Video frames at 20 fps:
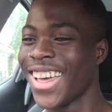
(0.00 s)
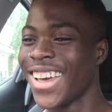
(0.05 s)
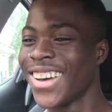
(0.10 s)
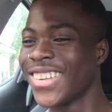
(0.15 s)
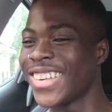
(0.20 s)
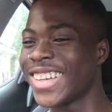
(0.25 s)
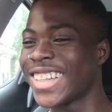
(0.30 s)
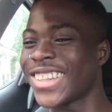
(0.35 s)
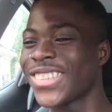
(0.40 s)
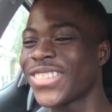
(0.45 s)

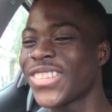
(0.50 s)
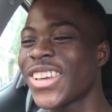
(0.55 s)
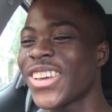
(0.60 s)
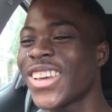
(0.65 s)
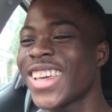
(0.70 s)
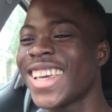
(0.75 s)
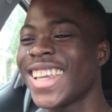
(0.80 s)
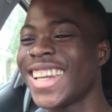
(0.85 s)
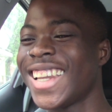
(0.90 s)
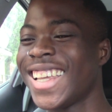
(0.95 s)
What do you
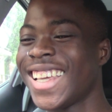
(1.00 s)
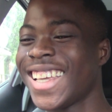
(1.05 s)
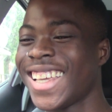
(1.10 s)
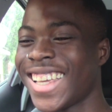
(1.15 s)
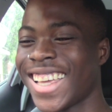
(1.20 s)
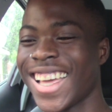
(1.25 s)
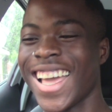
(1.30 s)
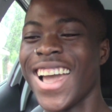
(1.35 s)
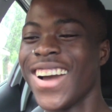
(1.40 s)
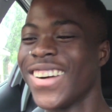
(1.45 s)
mean?
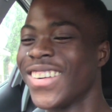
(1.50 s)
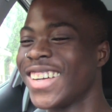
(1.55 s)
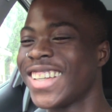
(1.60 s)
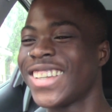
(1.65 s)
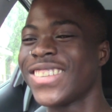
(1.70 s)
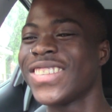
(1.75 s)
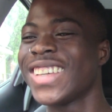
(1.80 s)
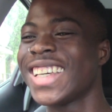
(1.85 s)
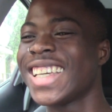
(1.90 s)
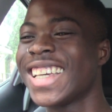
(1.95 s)
What do you
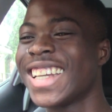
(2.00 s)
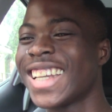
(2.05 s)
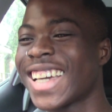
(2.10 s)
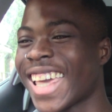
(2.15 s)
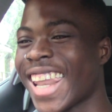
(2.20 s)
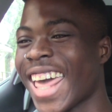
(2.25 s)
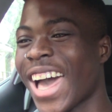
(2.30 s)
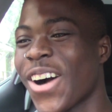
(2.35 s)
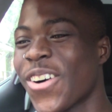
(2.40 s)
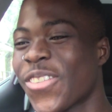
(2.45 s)
mean? You're looking
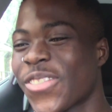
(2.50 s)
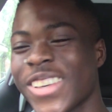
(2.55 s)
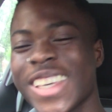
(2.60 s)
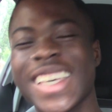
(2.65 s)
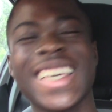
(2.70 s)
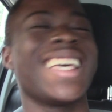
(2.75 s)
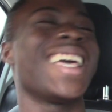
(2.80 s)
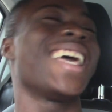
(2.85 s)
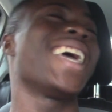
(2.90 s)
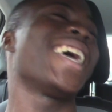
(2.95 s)
healthy.